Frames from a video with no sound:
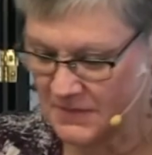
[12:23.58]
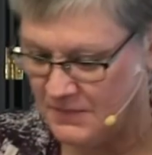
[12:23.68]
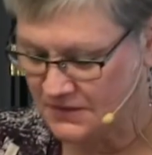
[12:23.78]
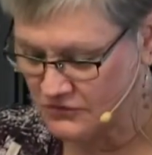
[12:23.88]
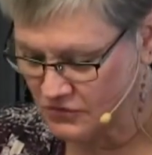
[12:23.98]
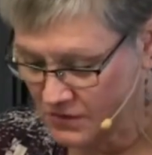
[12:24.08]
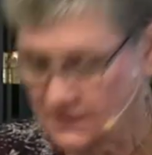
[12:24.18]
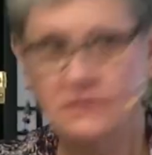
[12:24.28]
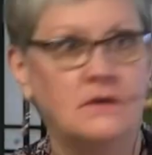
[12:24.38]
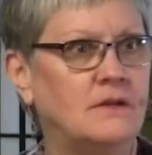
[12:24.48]
me be
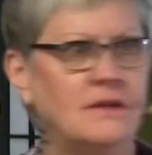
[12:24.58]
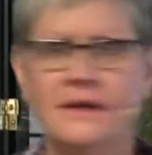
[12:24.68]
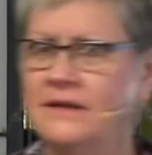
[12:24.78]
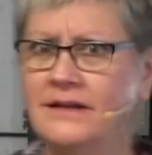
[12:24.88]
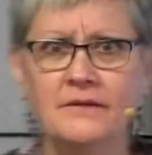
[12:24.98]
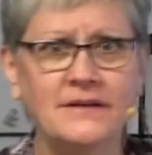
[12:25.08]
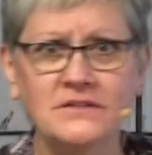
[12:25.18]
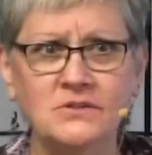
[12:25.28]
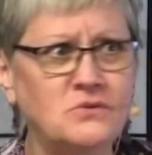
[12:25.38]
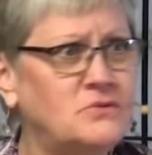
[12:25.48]
controlled. Anyone
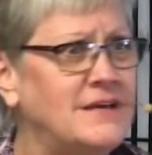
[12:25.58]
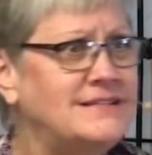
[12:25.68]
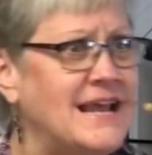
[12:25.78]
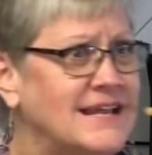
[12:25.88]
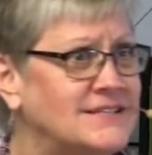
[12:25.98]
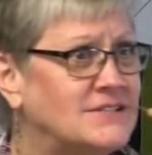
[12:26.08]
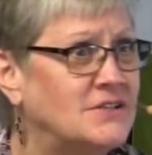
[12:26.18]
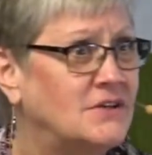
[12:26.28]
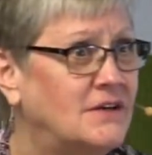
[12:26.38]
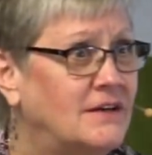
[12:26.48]
else go through that
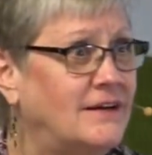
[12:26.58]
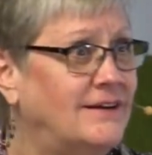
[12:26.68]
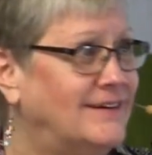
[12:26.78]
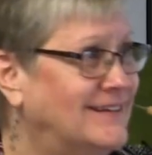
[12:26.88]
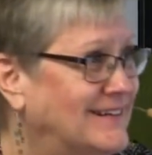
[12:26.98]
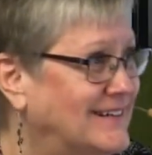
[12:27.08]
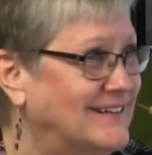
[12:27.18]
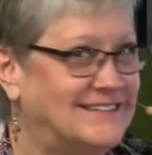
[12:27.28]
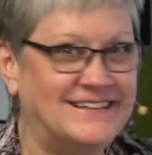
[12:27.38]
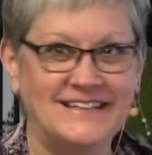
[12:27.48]
dance?
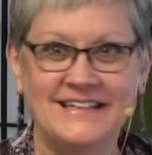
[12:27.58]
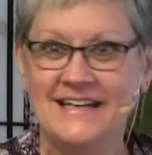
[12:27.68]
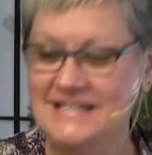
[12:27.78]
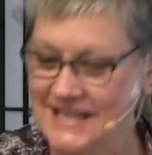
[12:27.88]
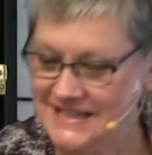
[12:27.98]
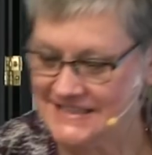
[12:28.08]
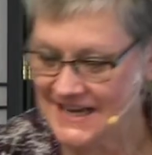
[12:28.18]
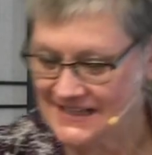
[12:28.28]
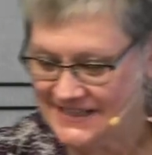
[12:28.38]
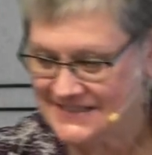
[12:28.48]
It's like a
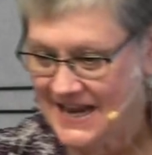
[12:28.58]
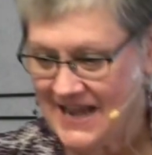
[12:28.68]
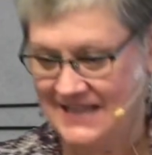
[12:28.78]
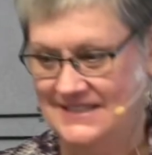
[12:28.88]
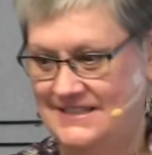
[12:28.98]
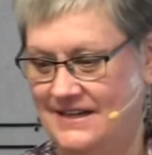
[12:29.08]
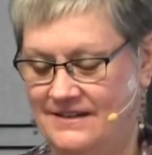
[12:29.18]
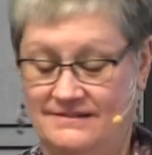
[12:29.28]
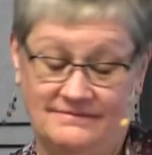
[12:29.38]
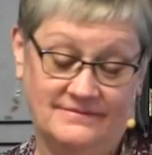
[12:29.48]
daily dance.
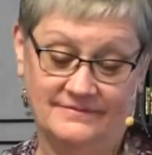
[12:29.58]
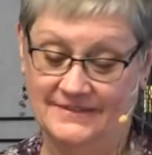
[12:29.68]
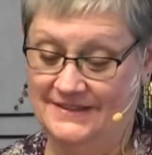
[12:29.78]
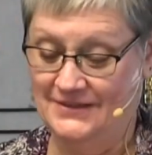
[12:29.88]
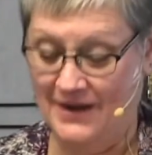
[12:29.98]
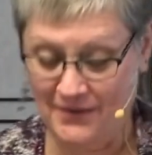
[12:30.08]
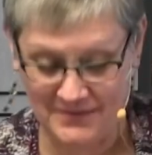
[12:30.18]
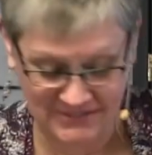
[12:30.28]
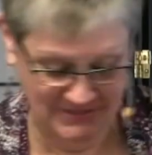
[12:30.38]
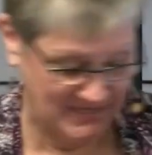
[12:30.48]
I don't know, I
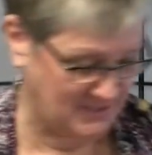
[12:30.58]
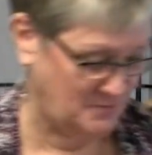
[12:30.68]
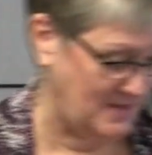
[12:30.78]
always just think it's